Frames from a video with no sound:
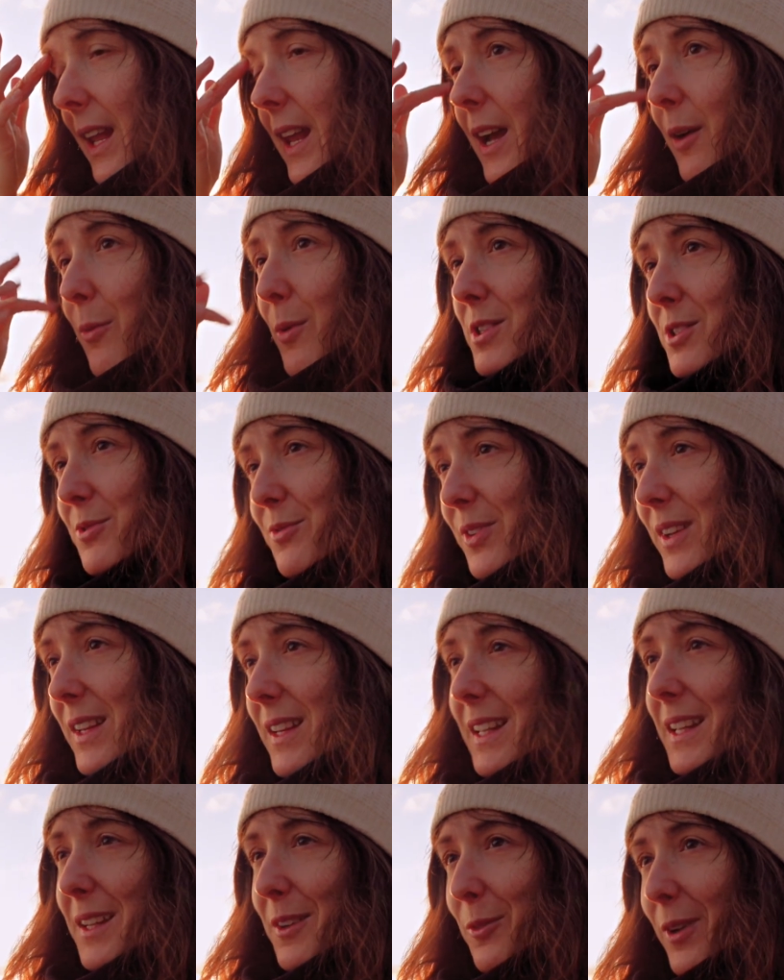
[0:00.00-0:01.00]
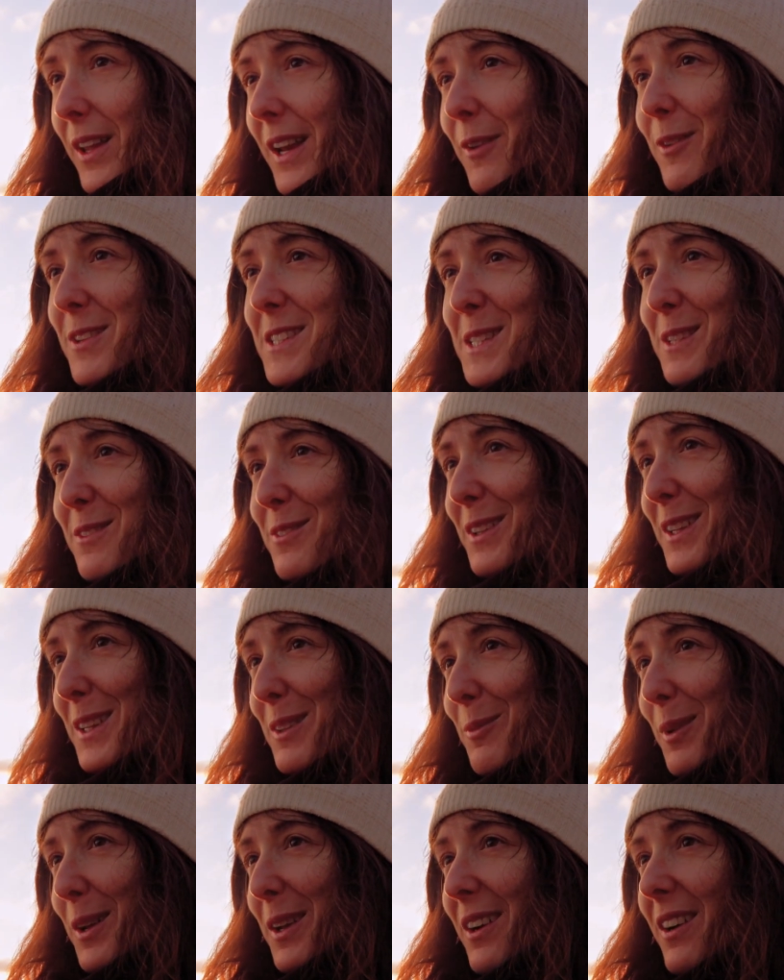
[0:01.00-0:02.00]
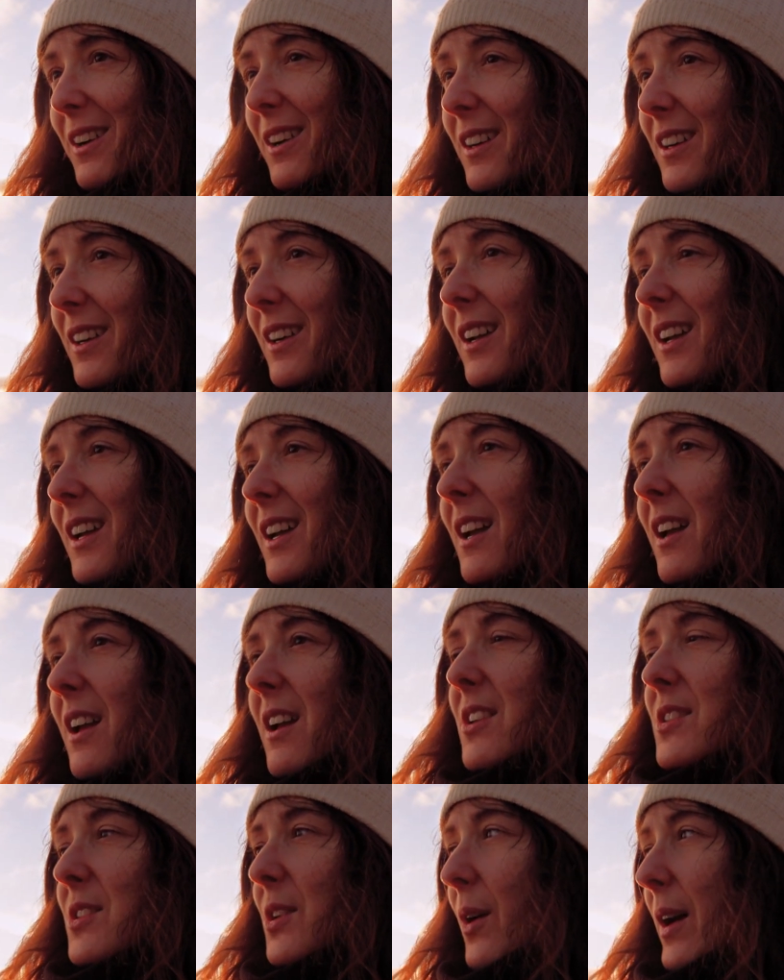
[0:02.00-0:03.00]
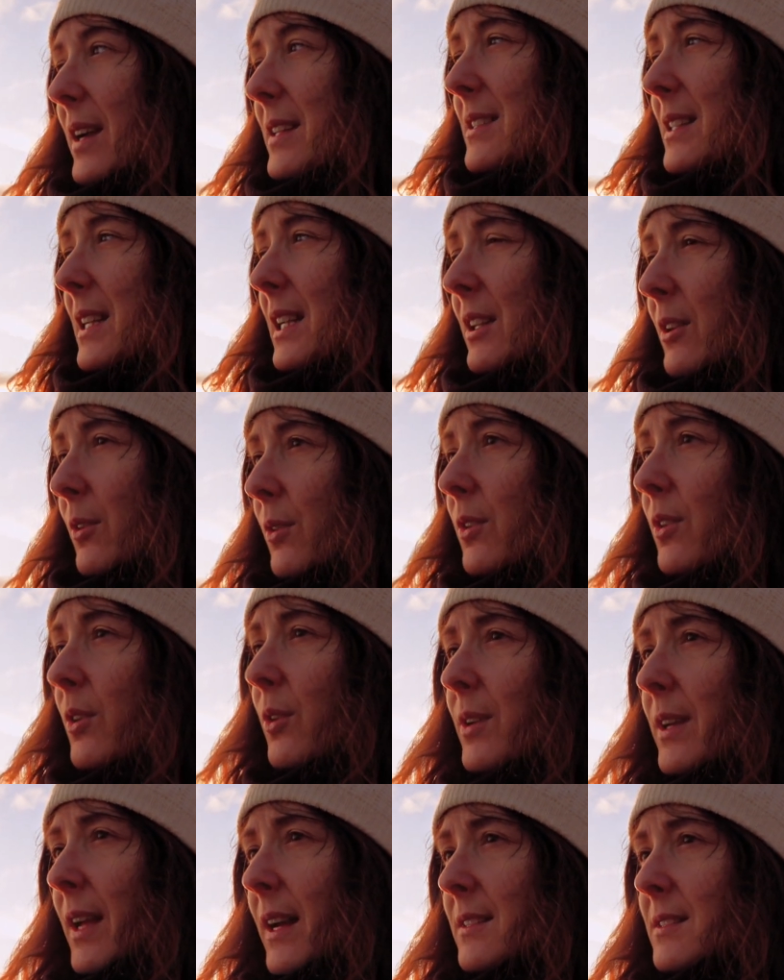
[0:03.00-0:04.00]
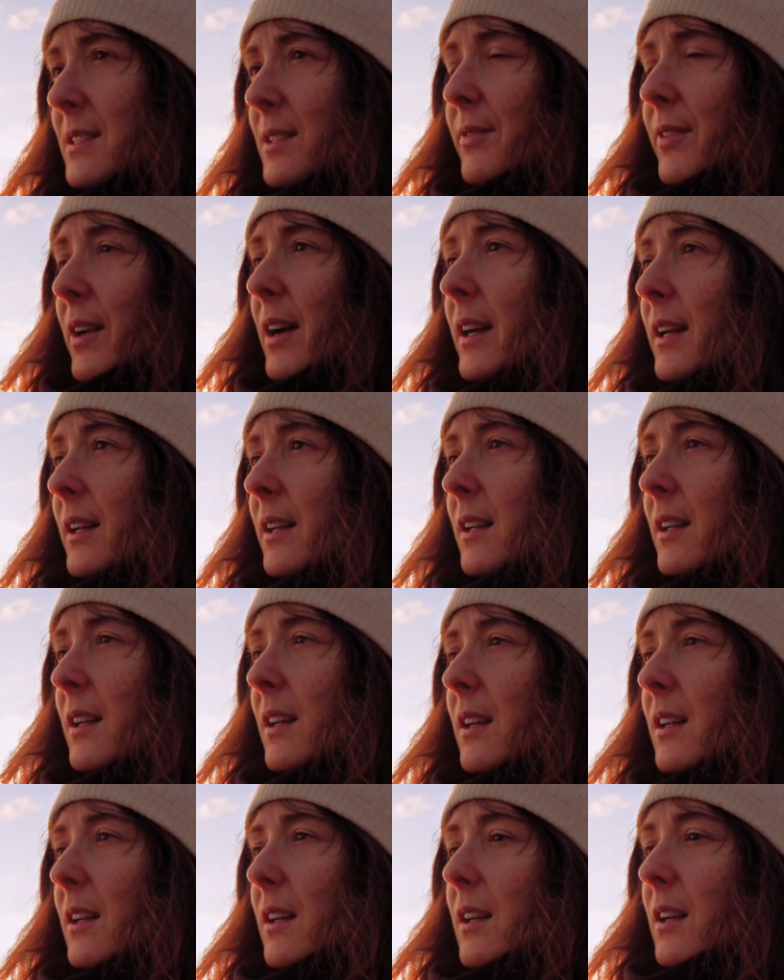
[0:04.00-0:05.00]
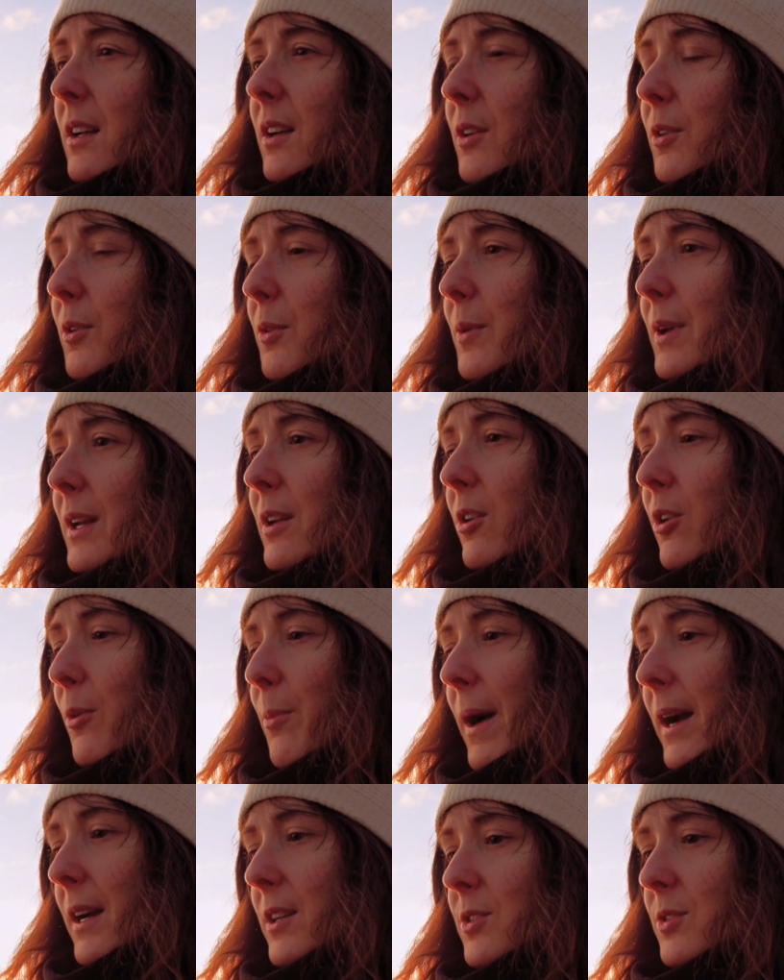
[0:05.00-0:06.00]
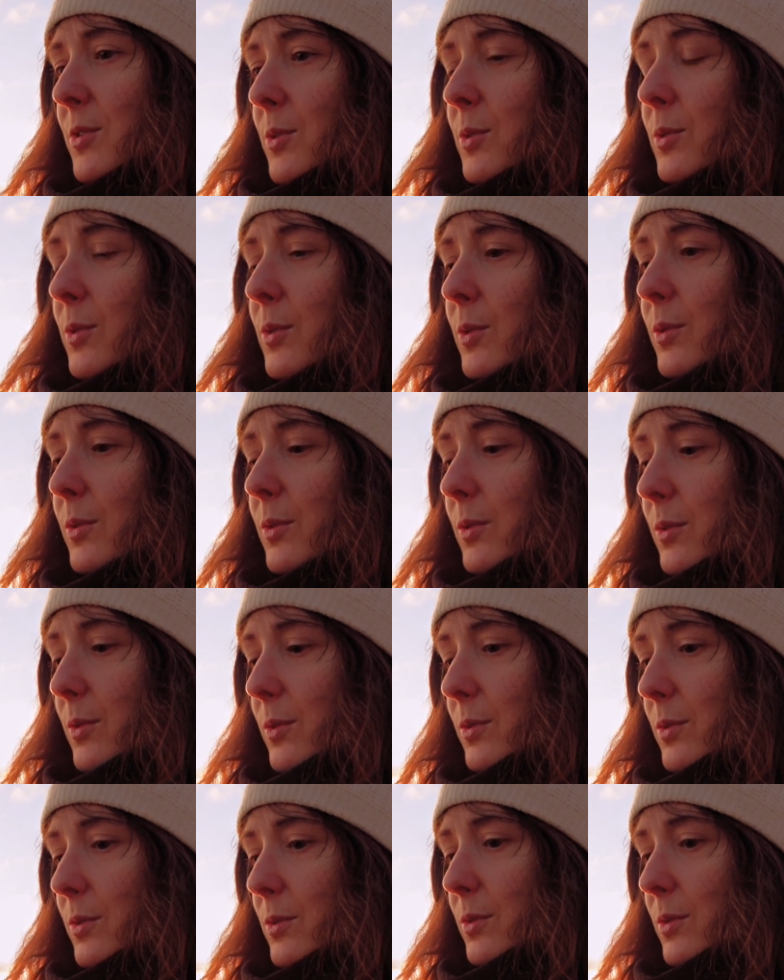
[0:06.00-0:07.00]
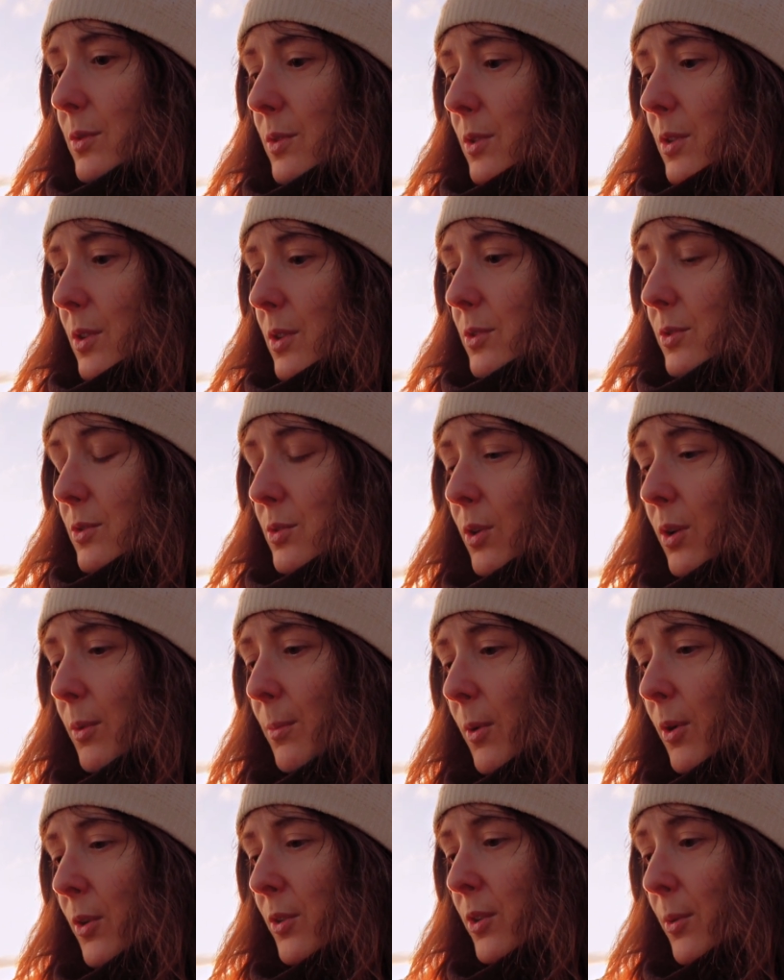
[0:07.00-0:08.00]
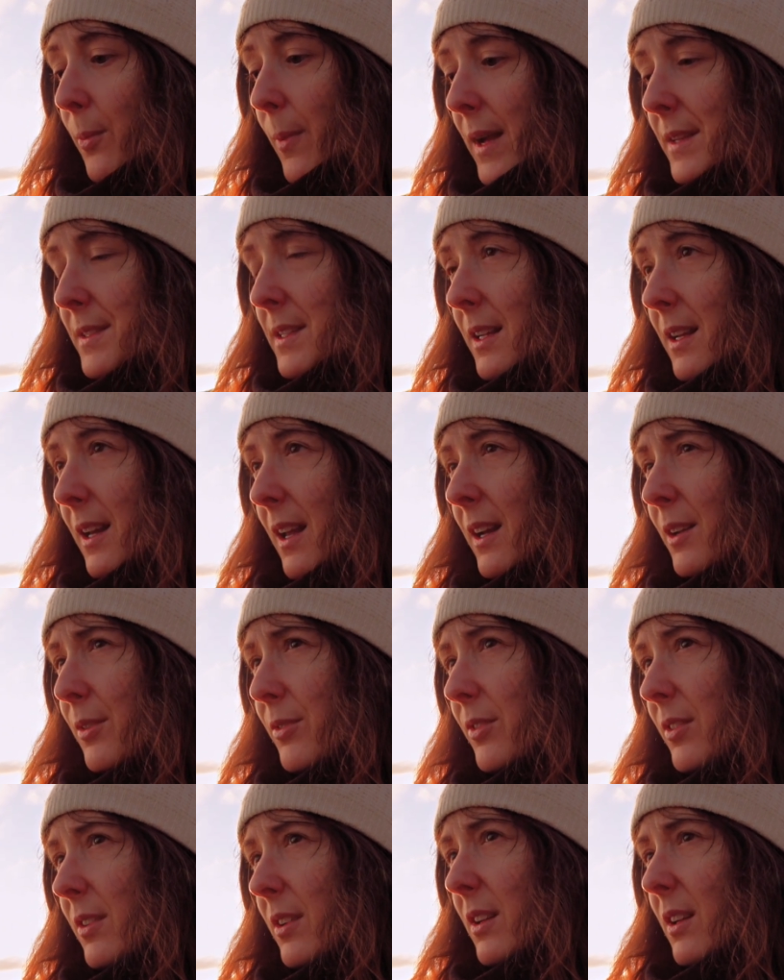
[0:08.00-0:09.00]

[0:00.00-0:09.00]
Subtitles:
I was feeling when I was living in my car. So I still don't know yet if I will go back to a more nomadic life.